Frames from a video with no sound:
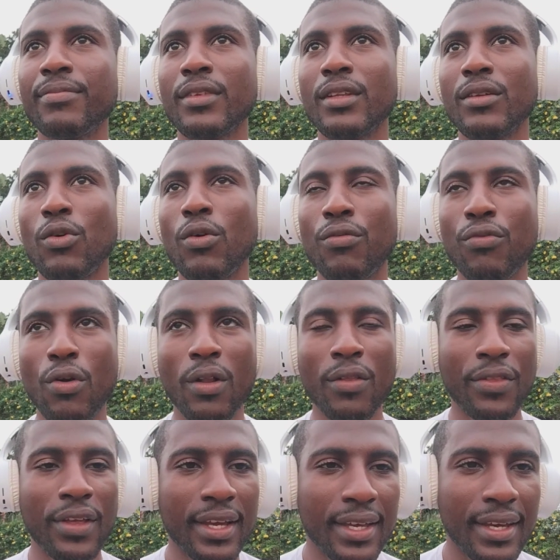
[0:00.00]
overall
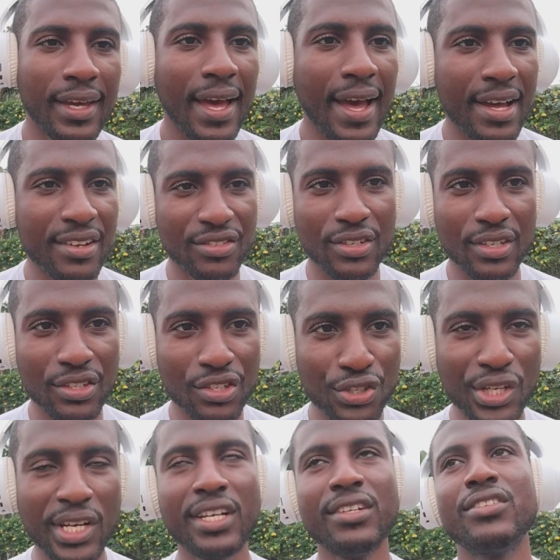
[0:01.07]
thinking has
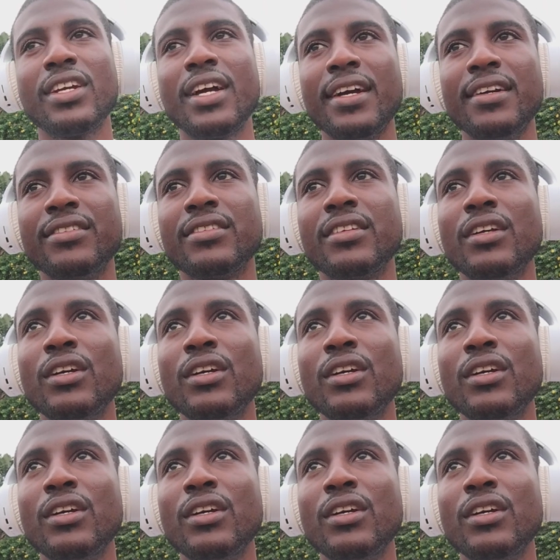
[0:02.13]
changed, guys.